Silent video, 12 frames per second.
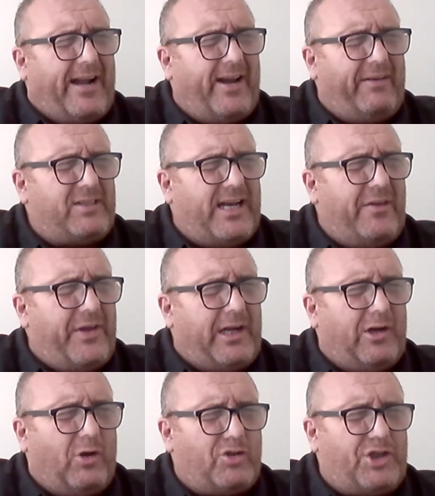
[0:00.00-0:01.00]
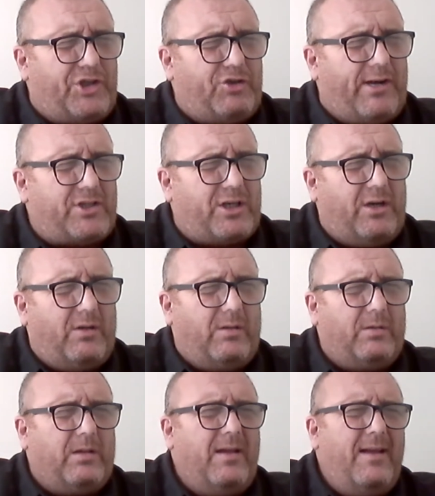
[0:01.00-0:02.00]
and I have to say, I think Gloucestershire as a
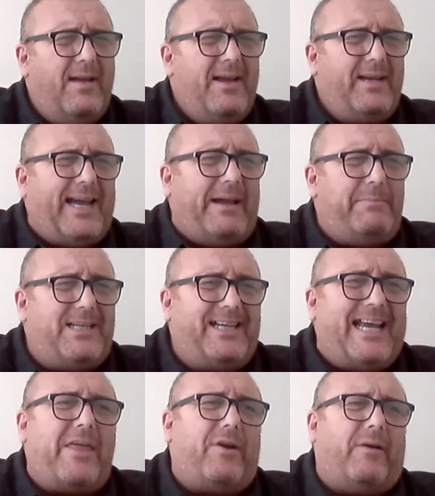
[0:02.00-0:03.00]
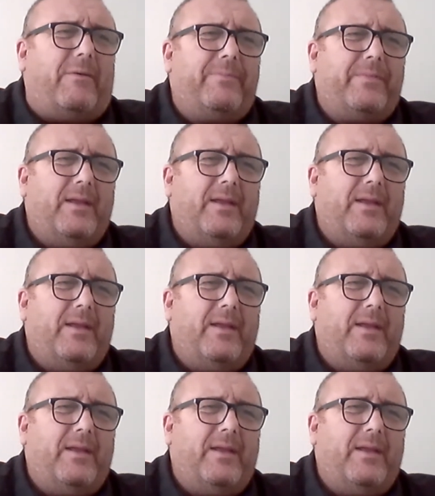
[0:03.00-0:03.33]
whole came together,